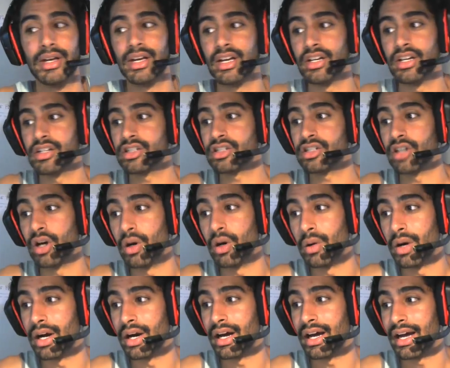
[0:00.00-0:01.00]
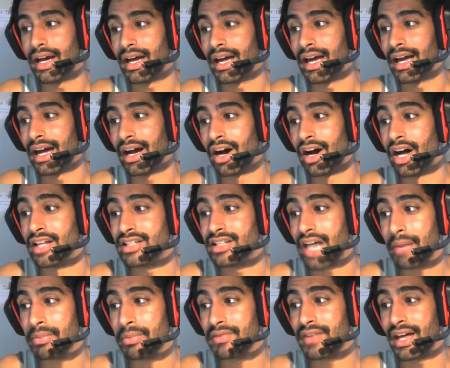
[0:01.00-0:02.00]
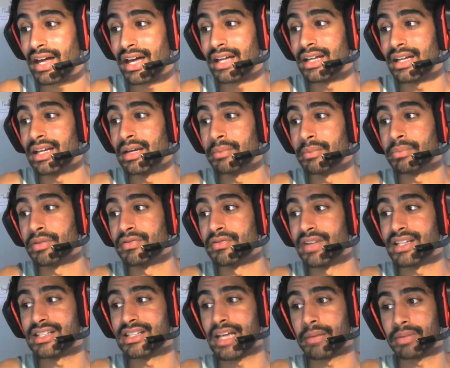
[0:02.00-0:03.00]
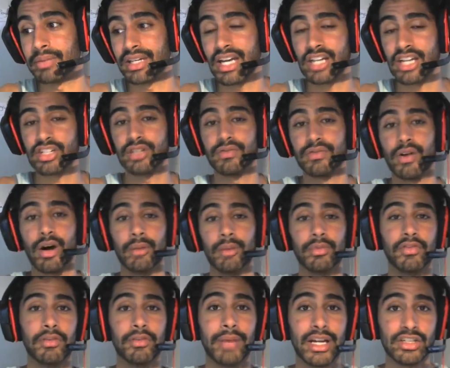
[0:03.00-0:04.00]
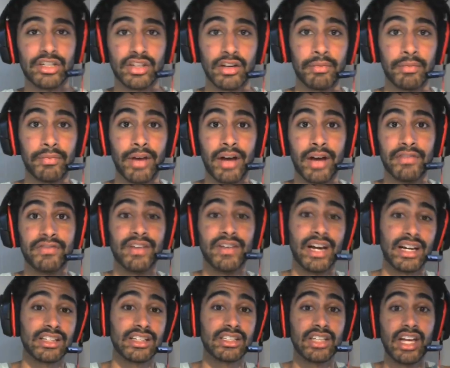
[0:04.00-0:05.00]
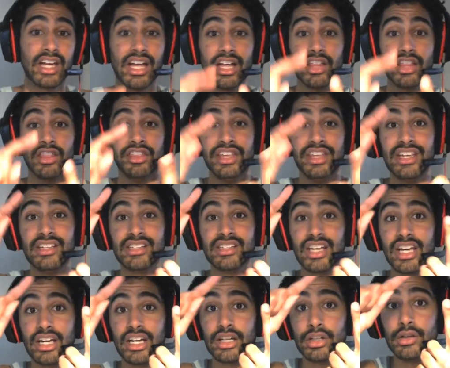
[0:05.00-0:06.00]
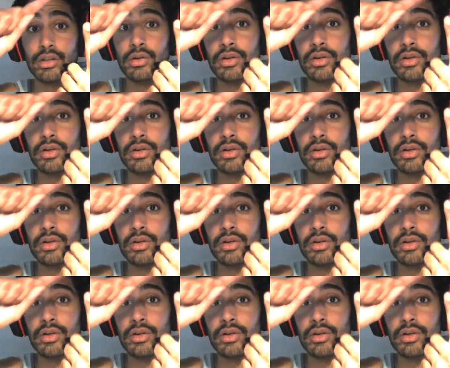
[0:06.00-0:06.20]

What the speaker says: So on top of that, it prevents the application of harmful magic effects. These include